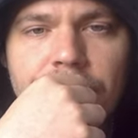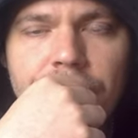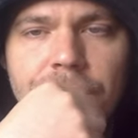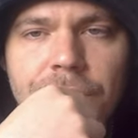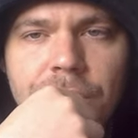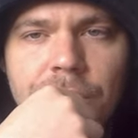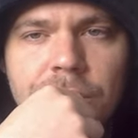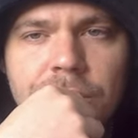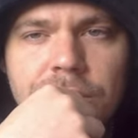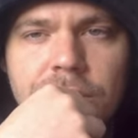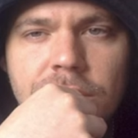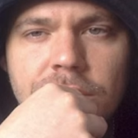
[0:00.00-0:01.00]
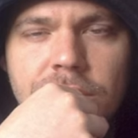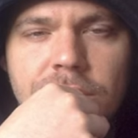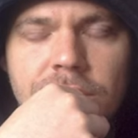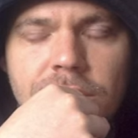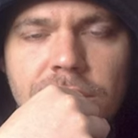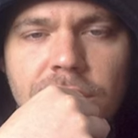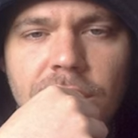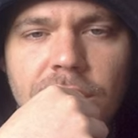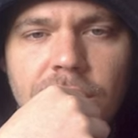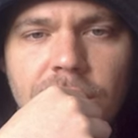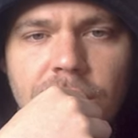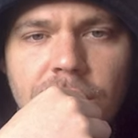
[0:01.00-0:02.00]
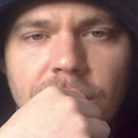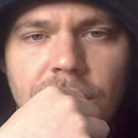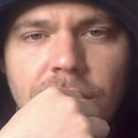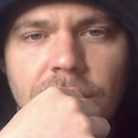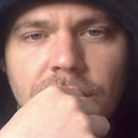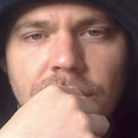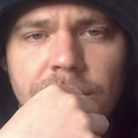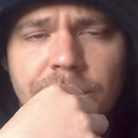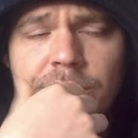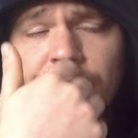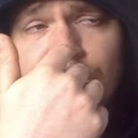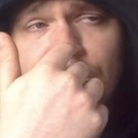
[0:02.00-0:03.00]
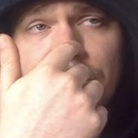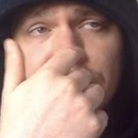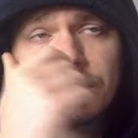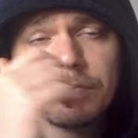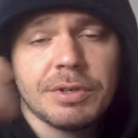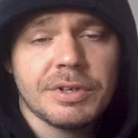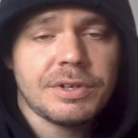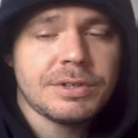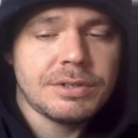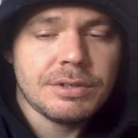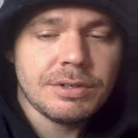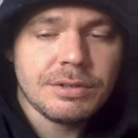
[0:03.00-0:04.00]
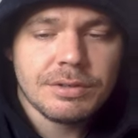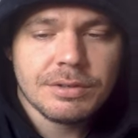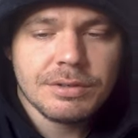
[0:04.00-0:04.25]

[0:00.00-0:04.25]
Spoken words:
no one's going to see. This is pretty smart, actually.